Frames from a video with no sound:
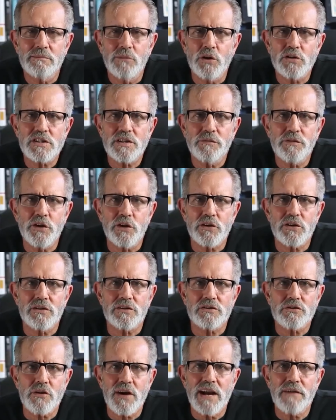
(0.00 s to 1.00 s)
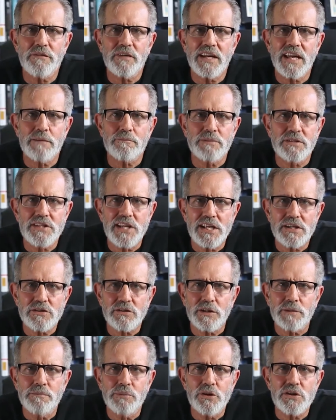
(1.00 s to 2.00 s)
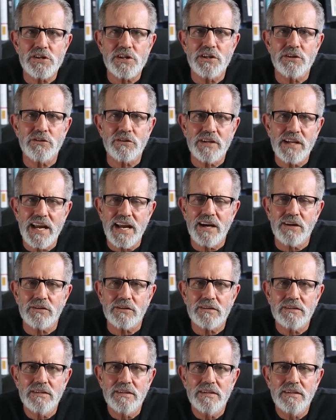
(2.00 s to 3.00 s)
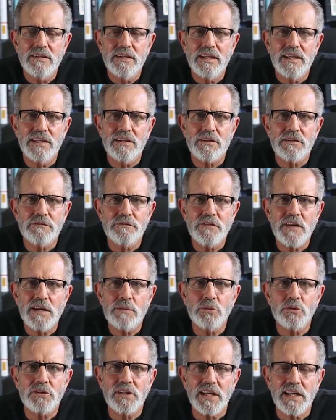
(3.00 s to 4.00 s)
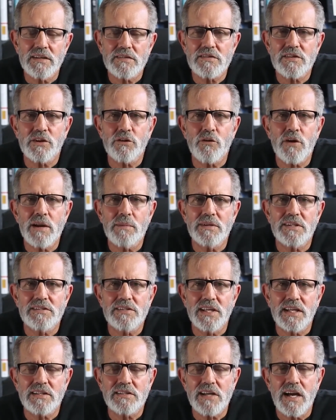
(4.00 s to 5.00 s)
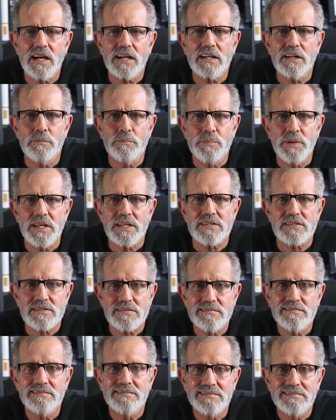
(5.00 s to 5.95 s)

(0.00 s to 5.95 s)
most of your traffic and potentially pushing your account into the fabled Instagram and TikTok abyss.